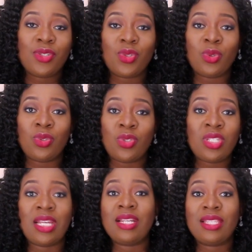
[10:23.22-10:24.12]
So
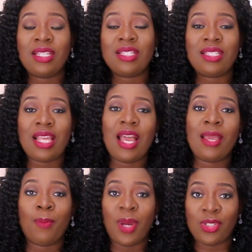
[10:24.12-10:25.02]
those are the things
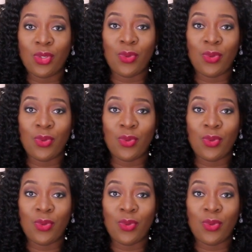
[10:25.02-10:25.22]
I batch